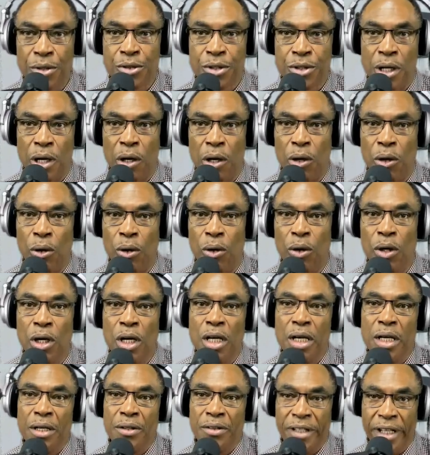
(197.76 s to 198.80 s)
So
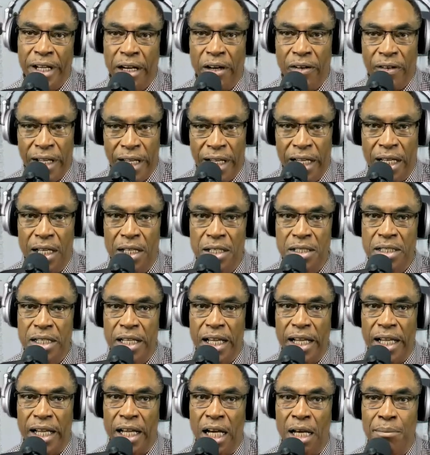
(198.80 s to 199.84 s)
there is
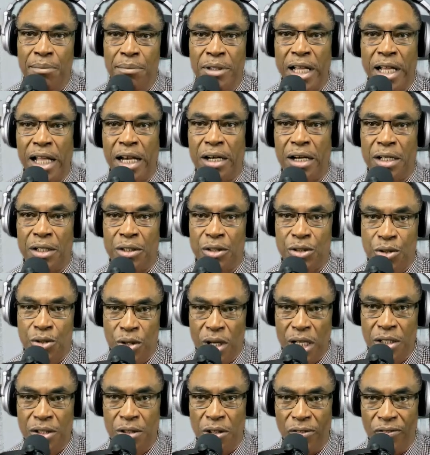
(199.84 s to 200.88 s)
a updated
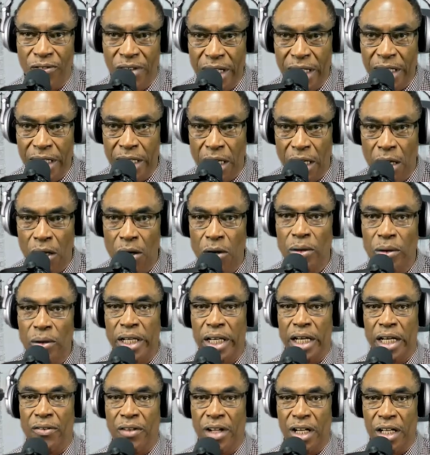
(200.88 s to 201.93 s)
instructional video
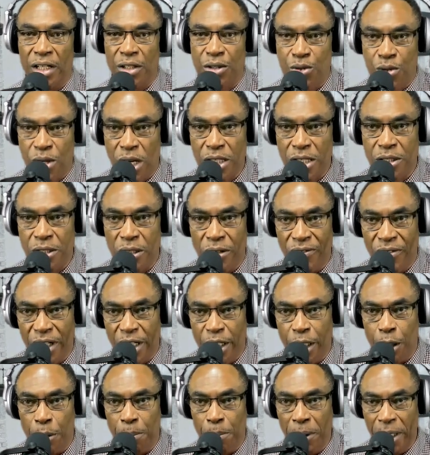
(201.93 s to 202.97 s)
in the instructional
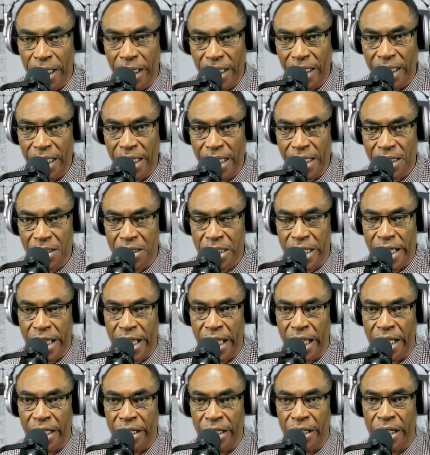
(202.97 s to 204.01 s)
video playlist
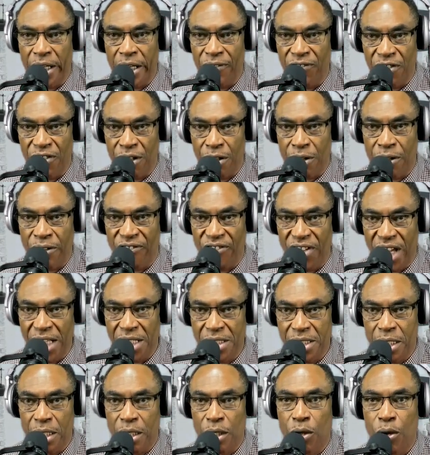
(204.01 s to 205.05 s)
and if you're
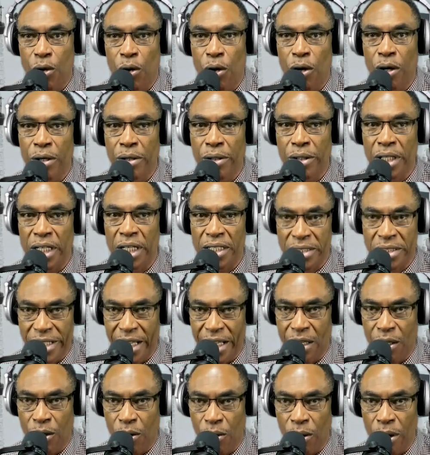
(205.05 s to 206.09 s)
facing a court a
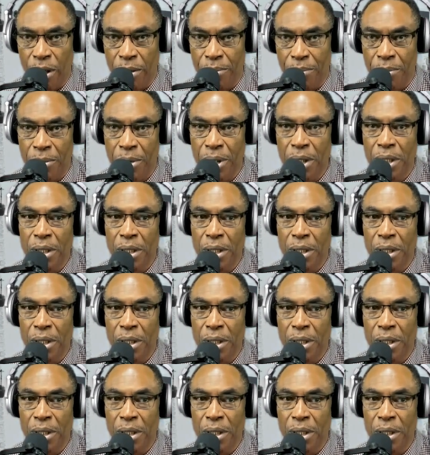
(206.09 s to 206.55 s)
state court